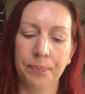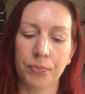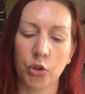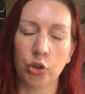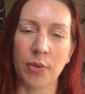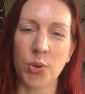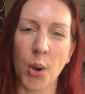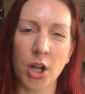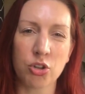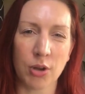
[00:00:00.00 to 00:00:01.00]
So if you
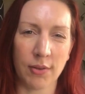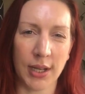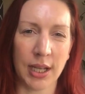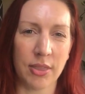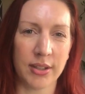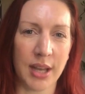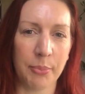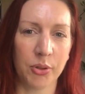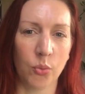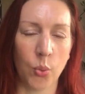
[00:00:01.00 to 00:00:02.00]
are travelling in the
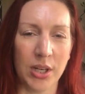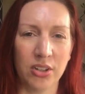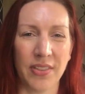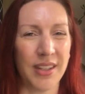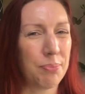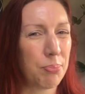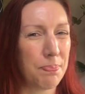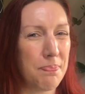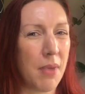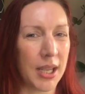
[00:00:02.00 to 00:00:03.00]
depths of winter, this
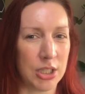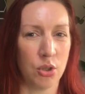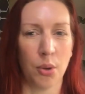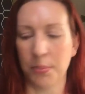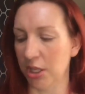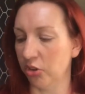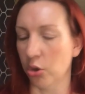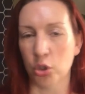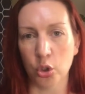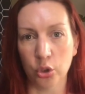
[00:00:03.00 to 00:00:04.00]
might not be so
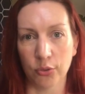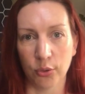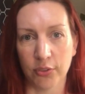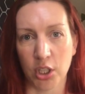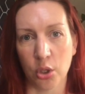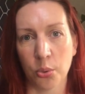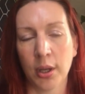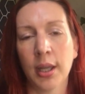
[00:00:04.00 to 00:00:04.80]
useful for you.